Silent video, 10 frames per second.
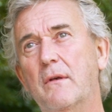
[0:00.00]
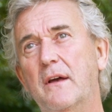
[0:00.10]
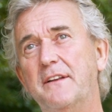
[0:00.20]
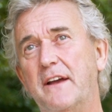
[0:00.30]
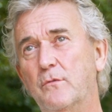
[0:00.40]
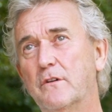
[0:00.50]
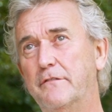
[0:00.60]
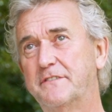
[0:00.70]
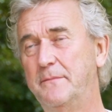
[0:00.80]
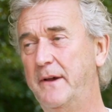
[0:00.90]
And I work
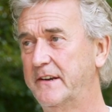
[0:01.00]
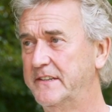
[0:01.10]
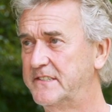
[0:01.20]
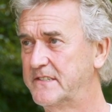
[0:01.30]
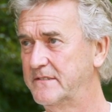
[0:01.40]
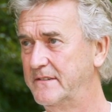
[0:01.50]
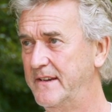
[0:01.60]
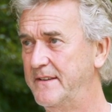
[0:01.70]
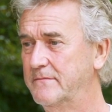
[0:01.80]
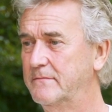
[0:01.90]
with Sibelius,
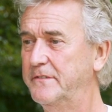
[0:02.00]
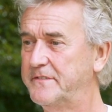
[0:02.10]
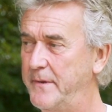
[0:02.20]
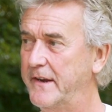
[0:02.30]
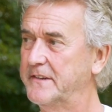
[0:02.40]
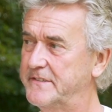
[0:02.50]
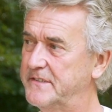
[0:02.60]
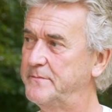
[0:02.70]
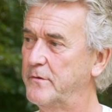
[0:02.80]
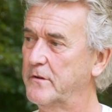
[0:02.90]
and with Sibelius
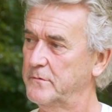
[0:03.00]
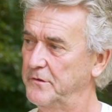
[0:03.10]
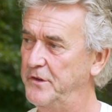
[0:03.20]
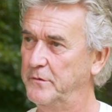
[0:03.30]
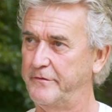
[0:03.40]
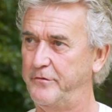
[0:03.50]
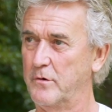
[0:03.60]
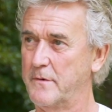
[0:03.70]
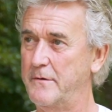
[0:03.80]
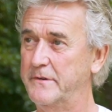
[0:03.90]
there's a program called Note
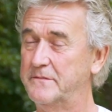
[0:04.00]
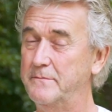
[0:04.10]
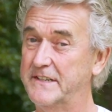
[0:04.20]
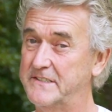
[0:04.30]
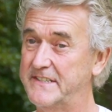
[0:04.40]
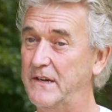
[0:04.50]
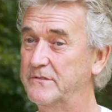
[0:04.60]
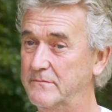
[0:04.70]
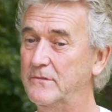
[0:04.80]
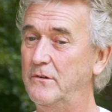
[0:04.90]
Performer, which makes it
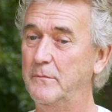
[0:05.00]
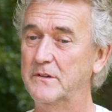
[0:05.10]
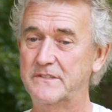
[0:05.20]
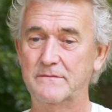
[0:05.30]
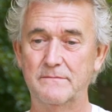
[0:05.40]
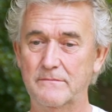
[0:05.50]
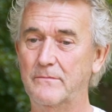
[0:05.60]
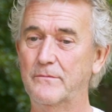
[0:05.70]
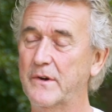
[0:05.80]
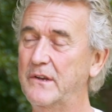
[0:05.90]
sound almost
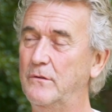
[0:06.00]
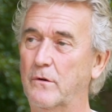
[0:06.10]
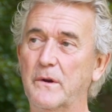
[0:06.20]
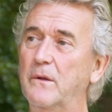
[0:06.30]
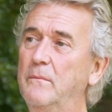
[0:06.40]
real.